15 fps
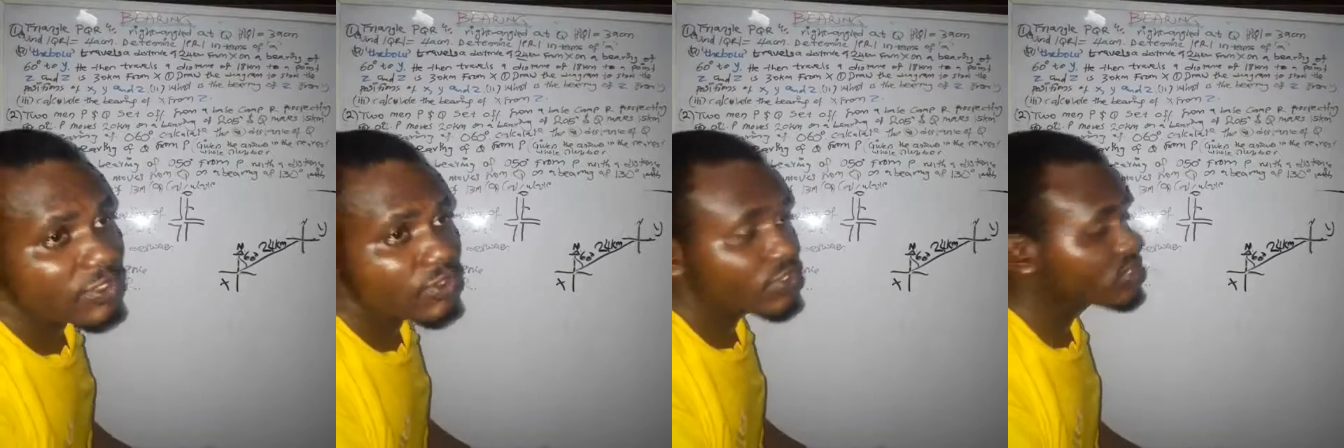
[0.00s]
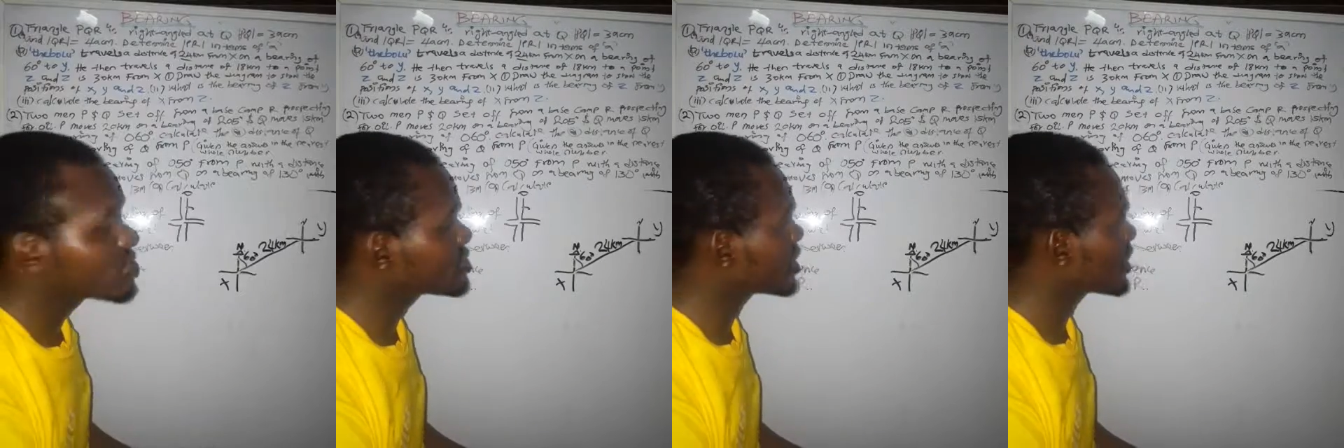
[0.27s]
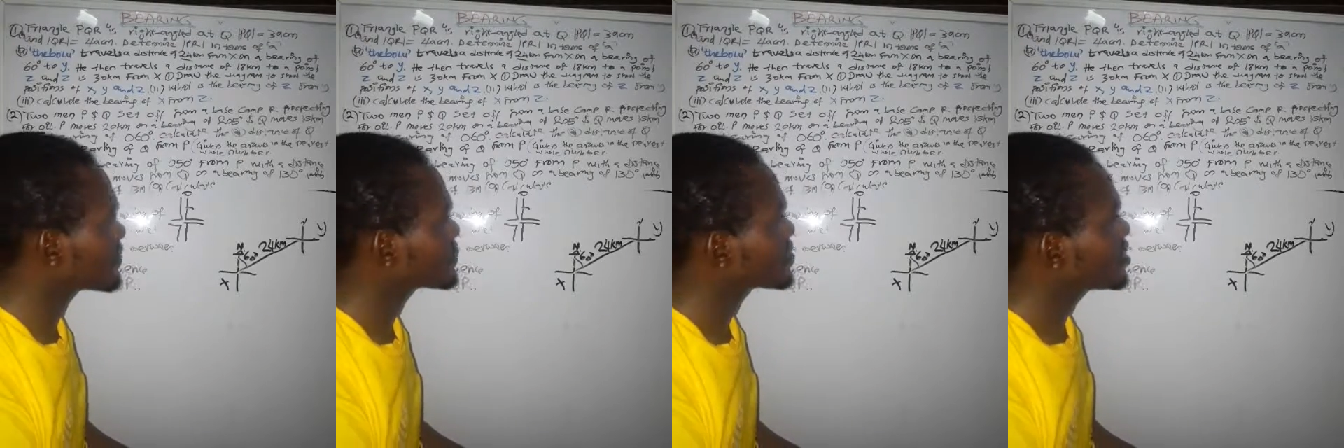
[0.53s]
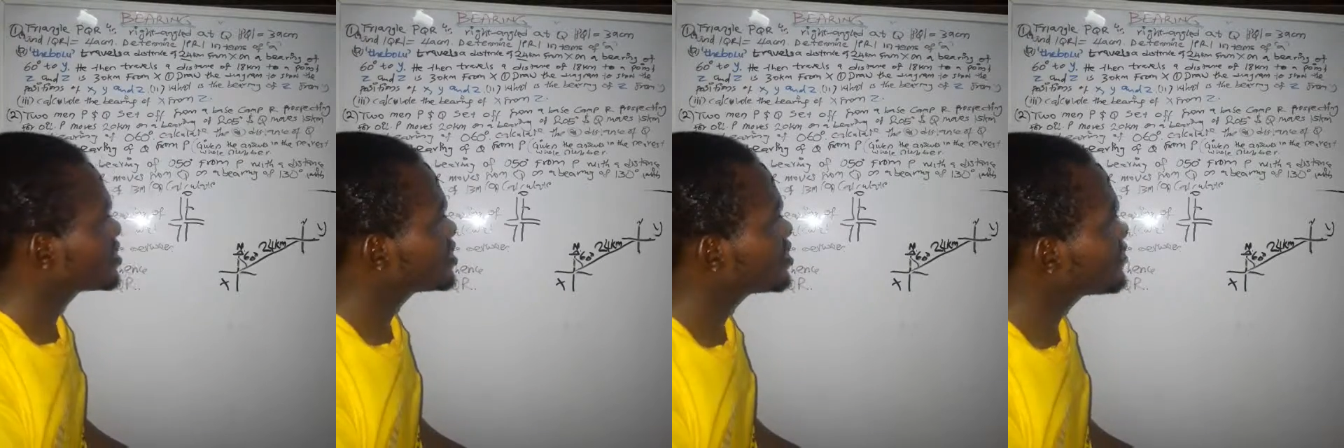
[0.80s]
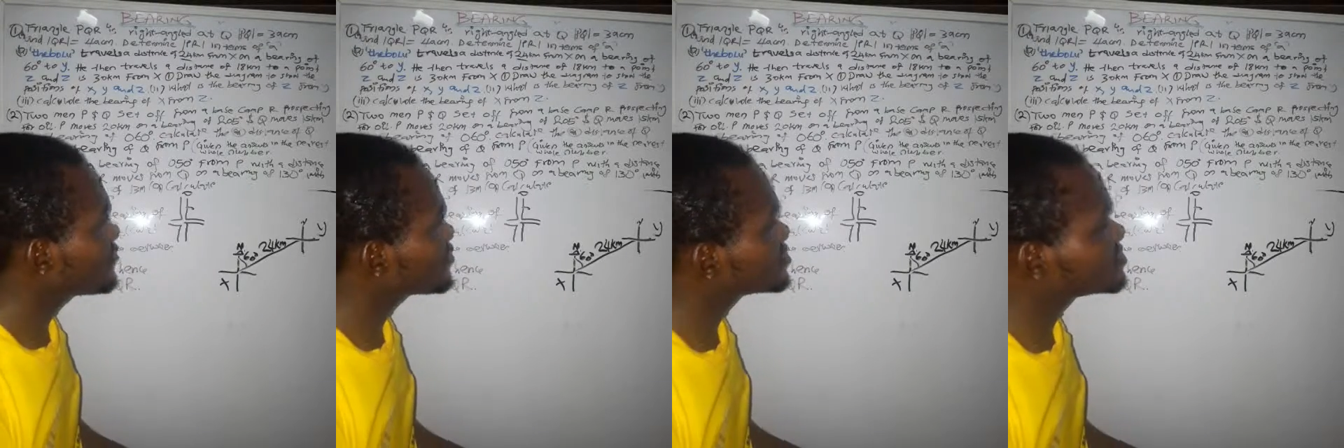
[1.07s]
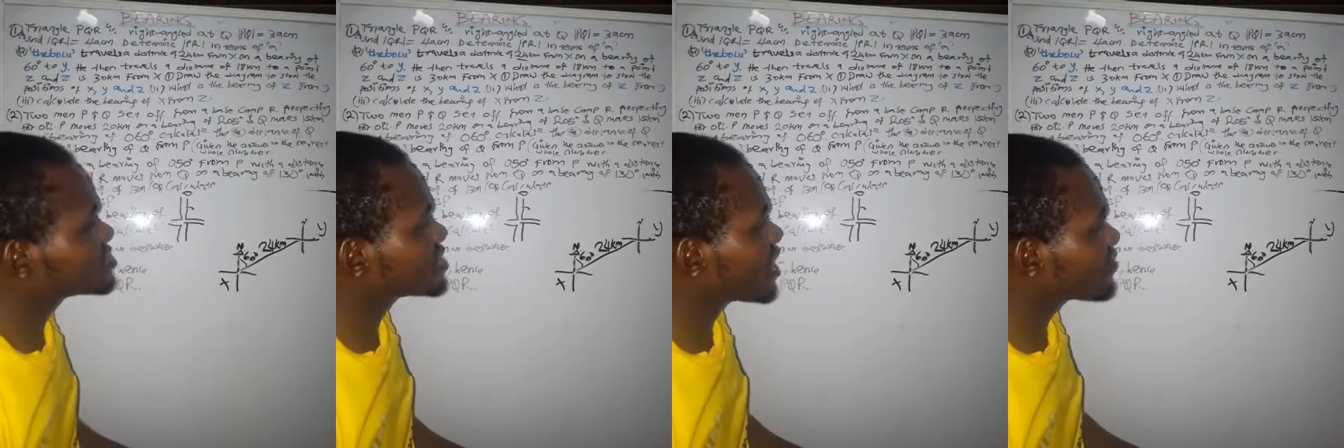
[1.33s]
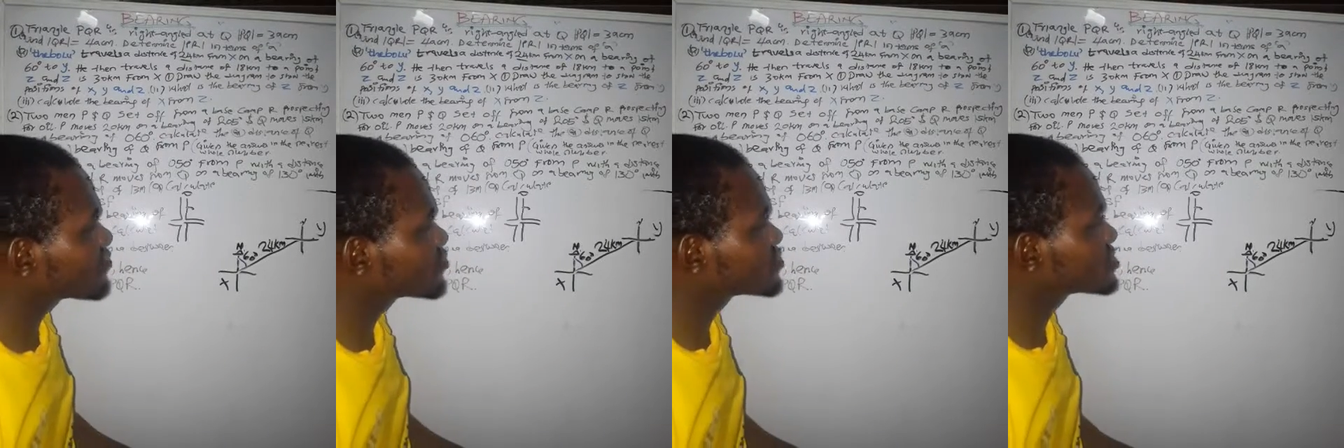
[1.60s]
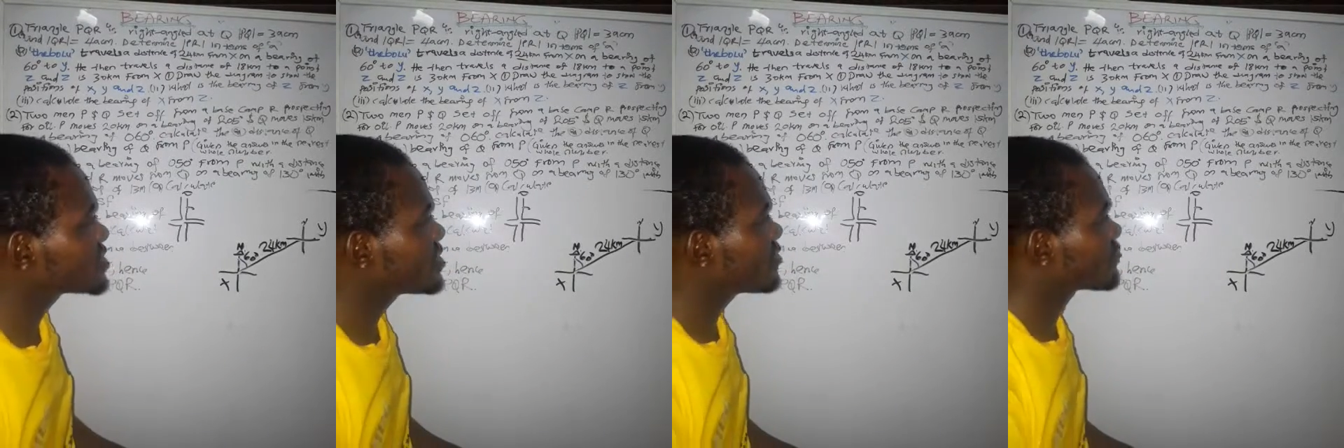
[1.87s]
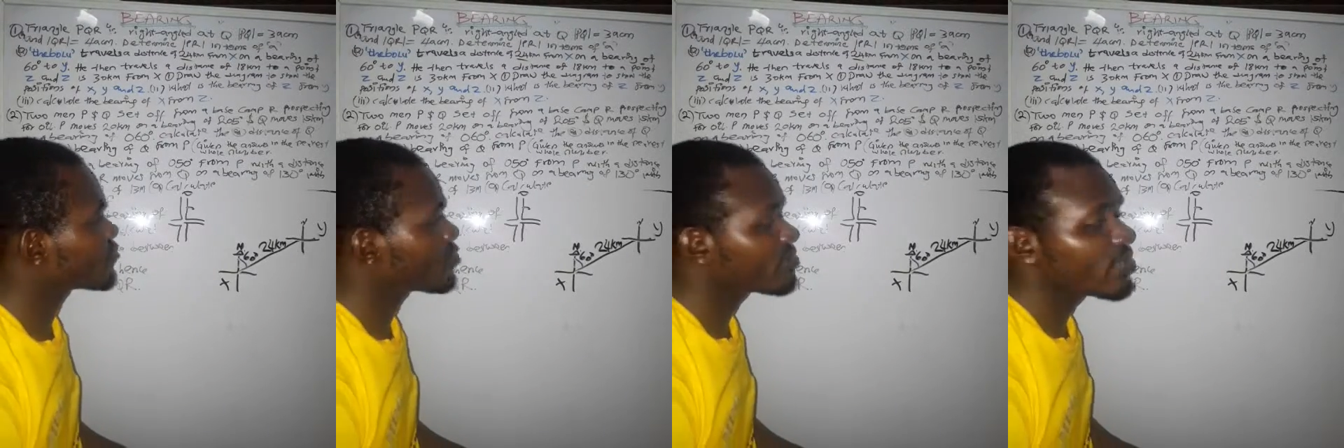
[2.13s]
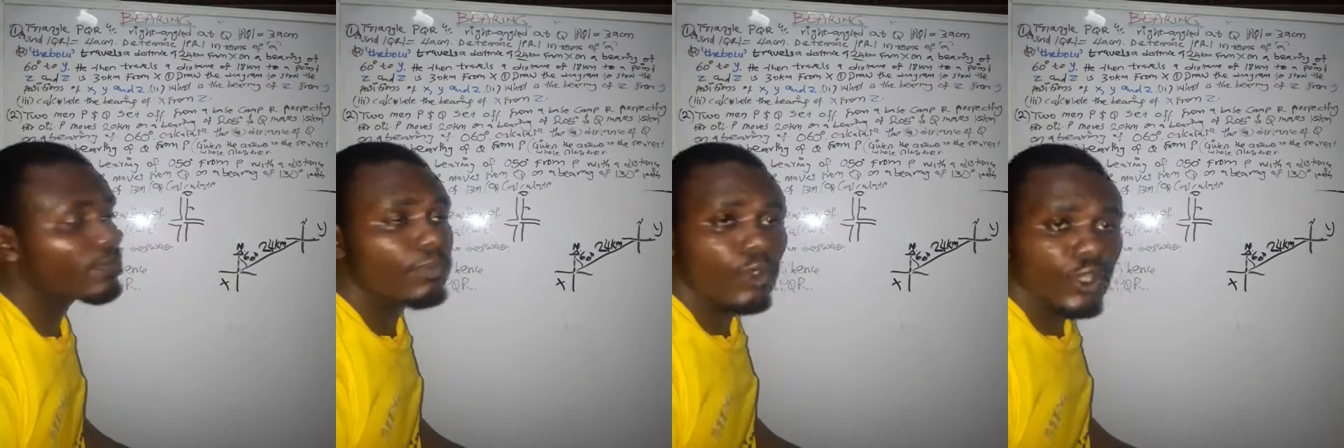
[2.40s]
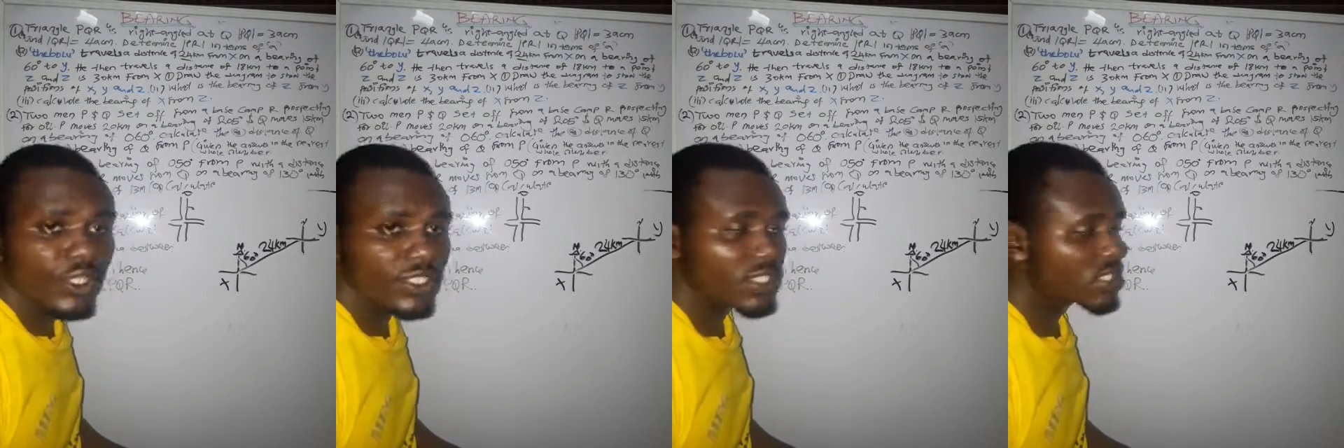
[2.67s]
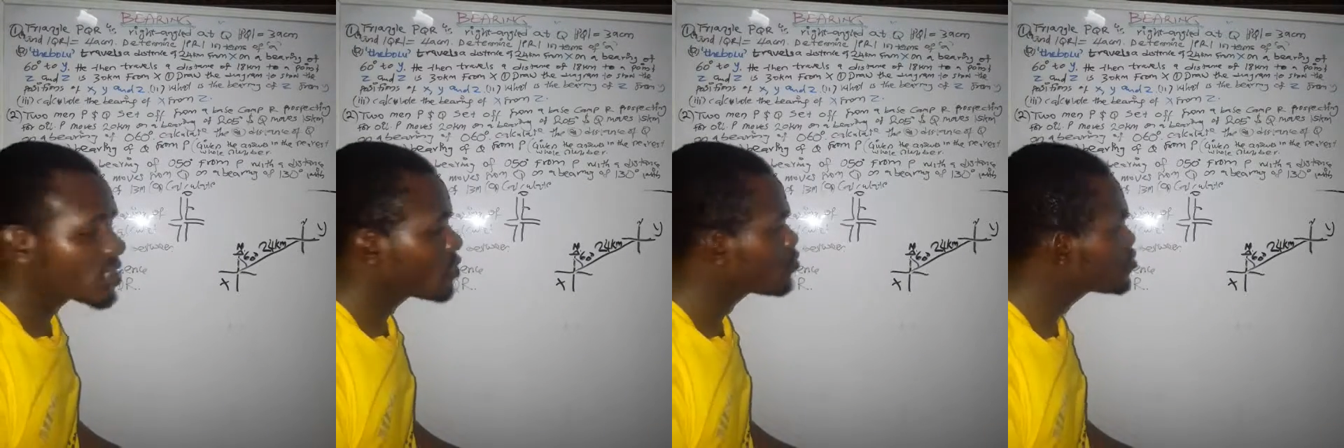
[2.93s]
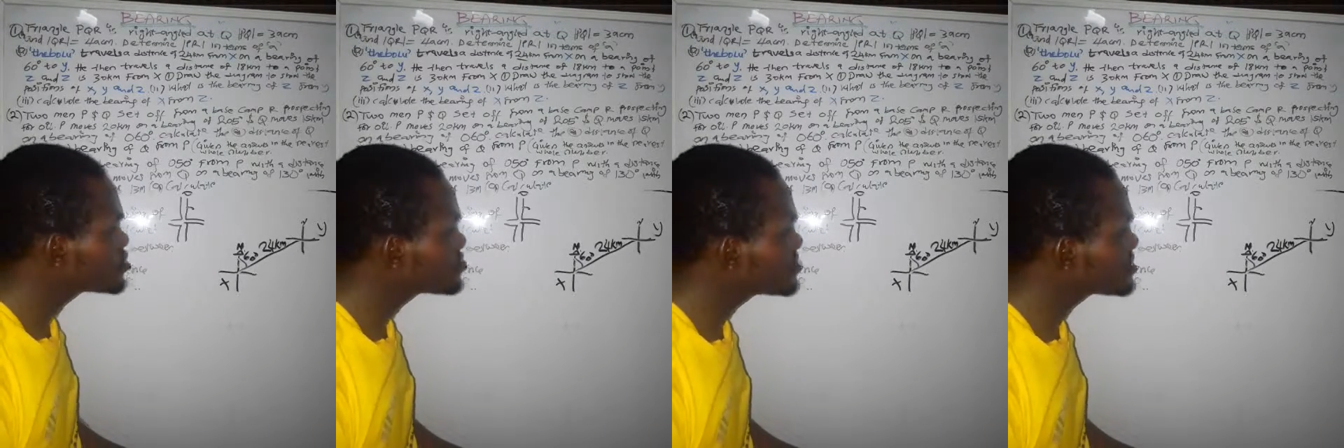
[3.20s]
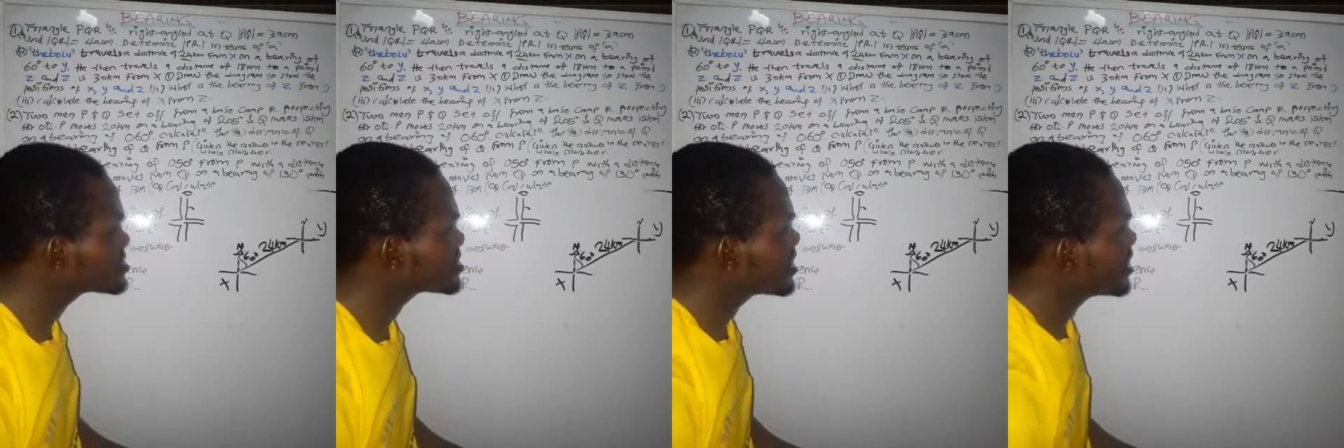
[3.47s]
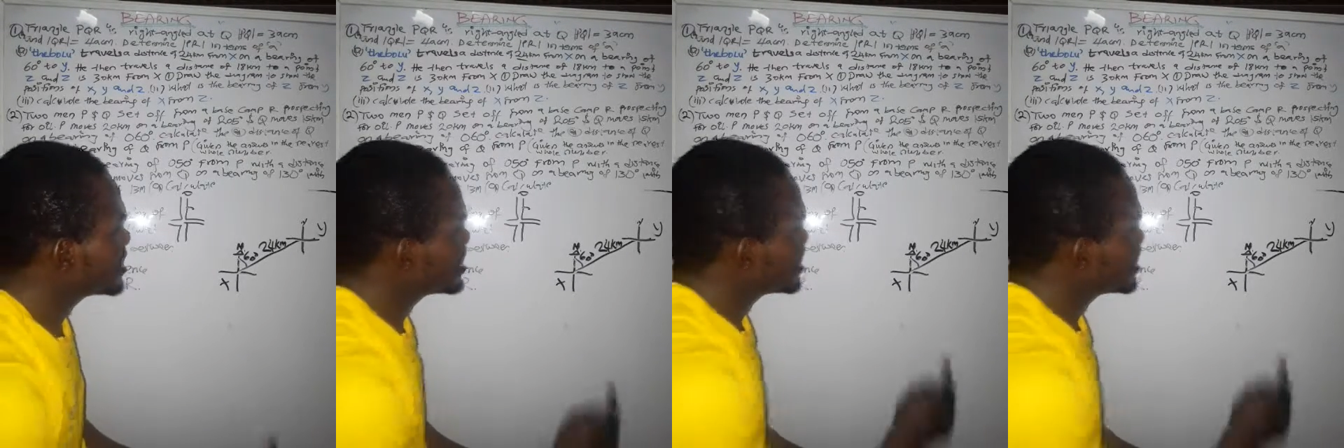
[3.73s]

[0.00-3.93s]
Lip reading: You see now, if he travels from a point, which means,